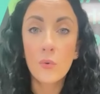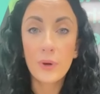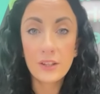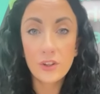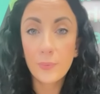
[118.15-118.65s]
When
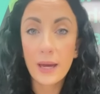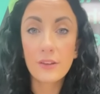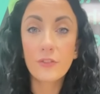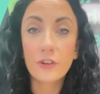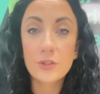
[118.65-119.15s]
you're buying your
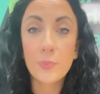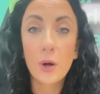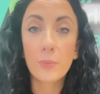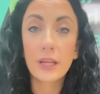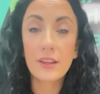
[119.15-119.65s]
first
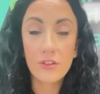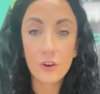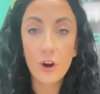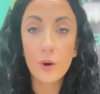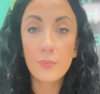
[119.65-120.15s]
property, there
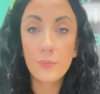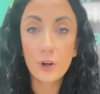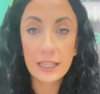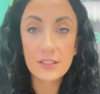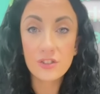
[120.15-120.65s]
are
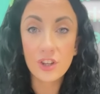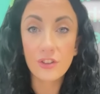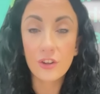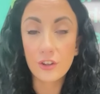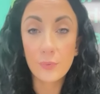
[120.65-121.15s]
mortgages out
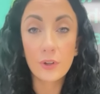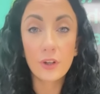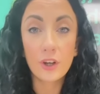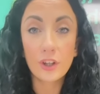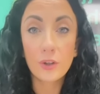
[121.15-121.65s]
there that will allow
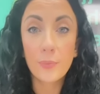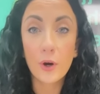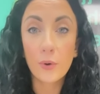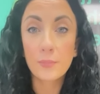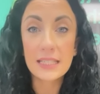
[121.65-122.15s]
you to borrow up to